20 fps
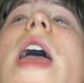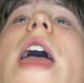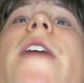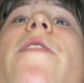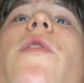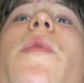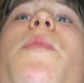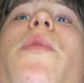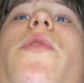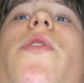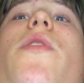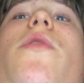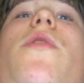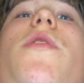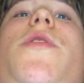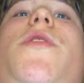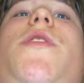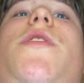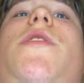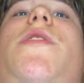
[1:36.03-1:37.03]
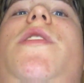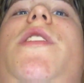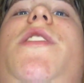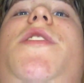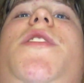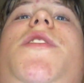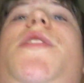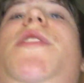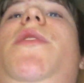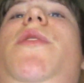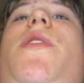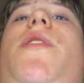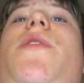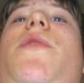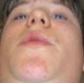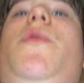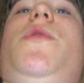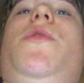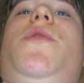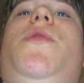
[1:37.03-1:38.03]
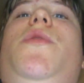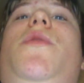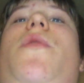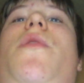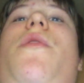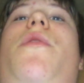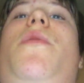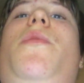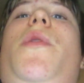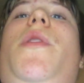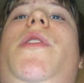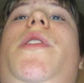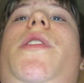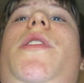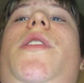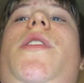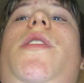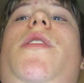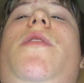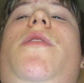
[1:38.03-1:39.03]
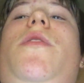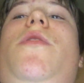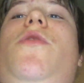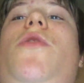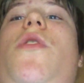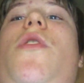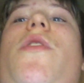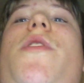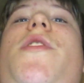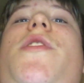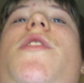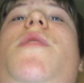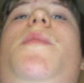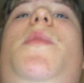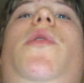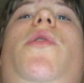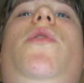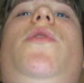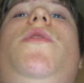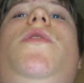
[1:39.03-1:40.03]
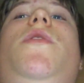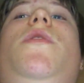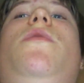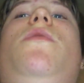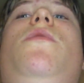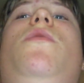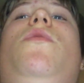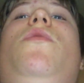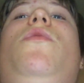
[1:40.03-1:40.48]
every precaution necessary to ensure a thrilling yet controlled experience.